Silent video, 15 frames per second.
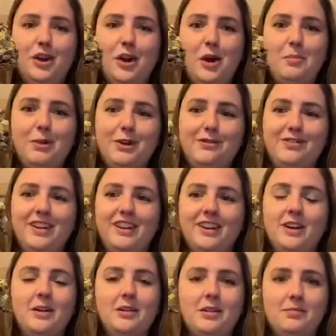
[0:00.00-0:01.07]
a bird
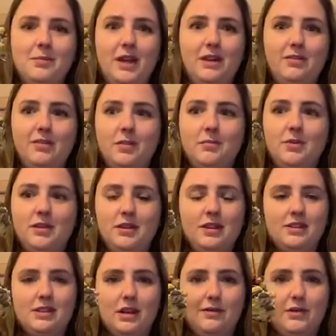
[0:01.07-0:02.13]
feeder made from
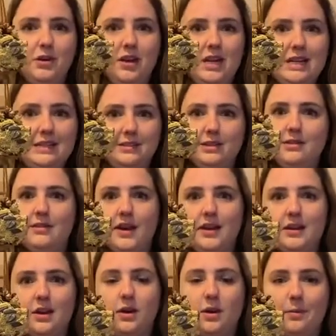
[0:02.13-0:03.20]
stuff you can easily find
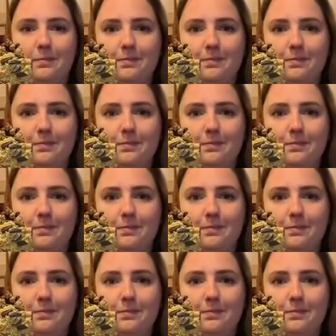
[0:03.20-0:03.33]
at home.